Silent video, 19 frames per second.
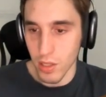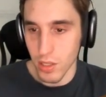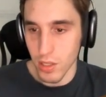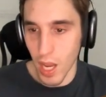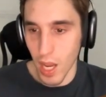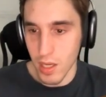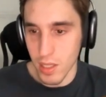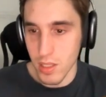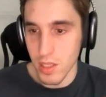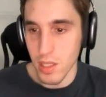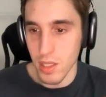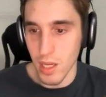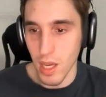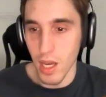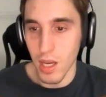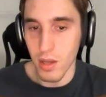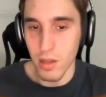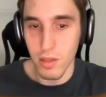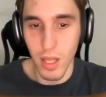text.
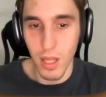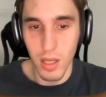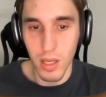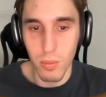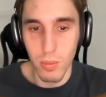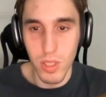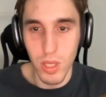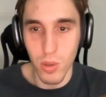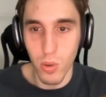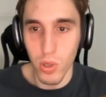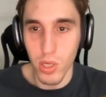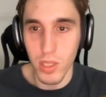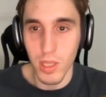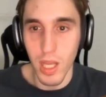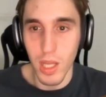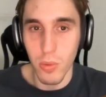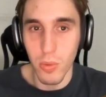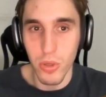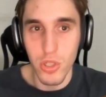Yeah, like with the coding
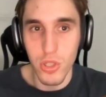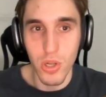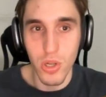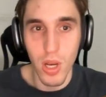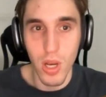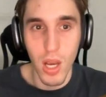language.